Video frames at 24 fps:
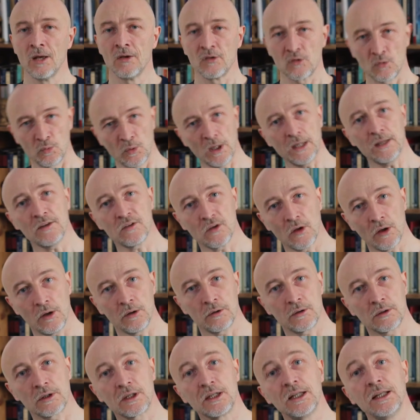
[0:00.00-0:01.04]
So what is
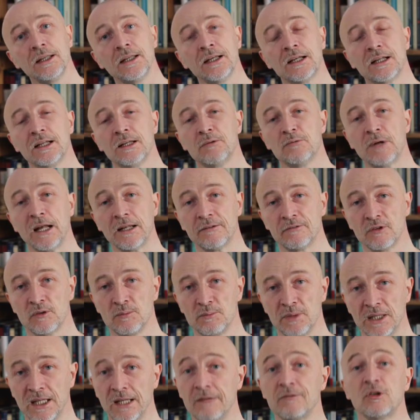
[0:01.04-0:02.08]
a clinically
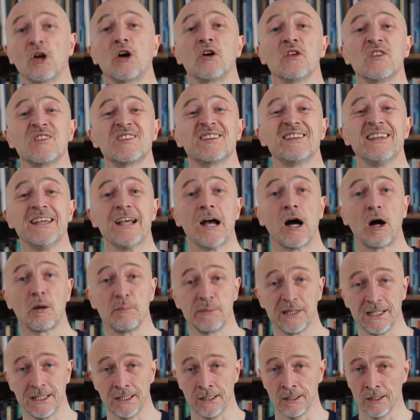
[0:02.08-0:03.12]
relevant behavior, a
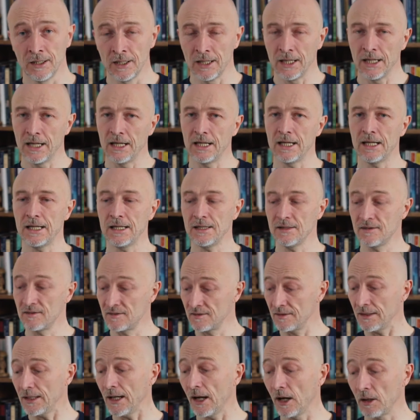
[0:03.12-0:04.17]
CRB? A
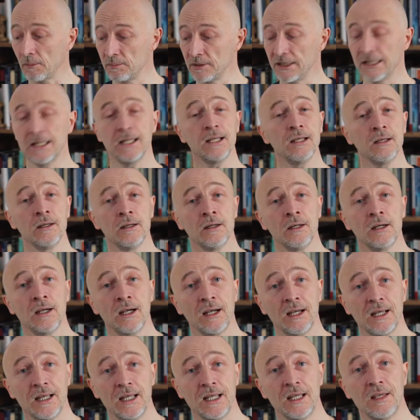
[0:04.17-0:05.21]
CRB
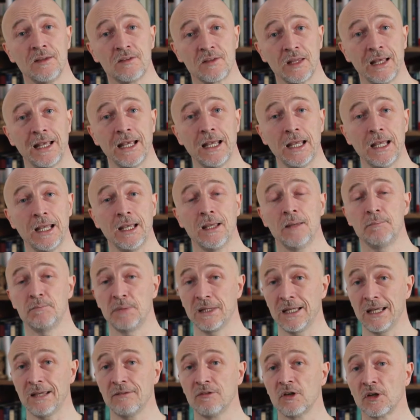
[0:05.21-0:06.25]
is a
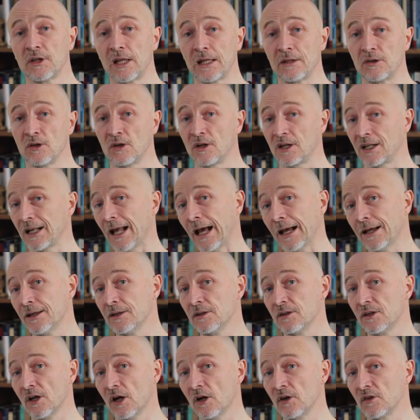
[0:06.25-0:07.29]
behavior that the
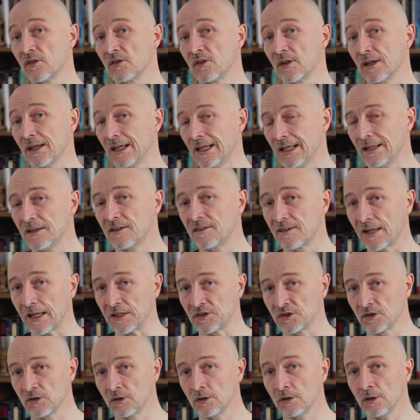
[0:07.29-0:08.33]
client does in
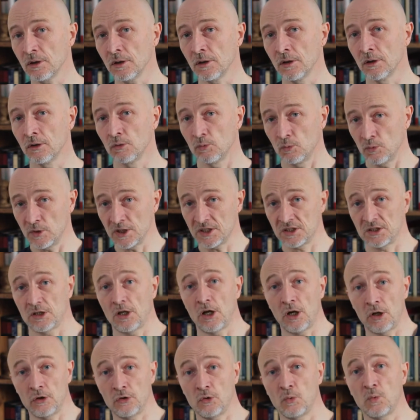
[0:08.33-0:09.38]
session, which
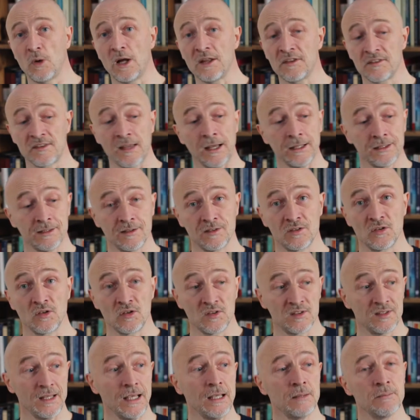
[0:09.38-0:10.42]
on the one side is the
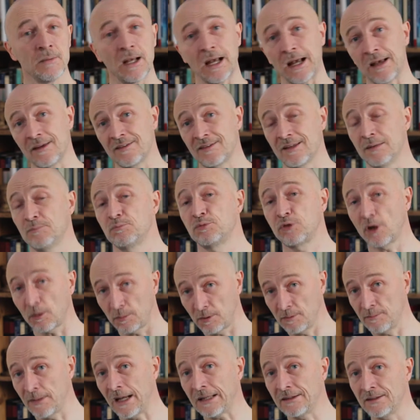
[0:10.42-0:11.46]
same as a
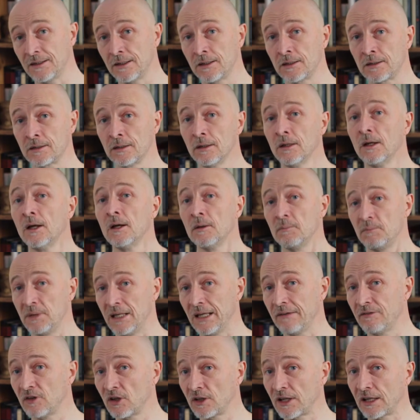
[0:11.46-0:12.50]
problematic
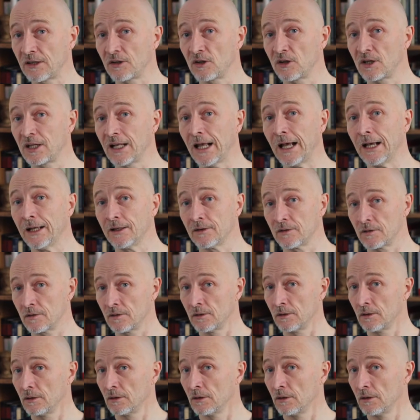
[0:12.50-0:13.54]
behavior that the client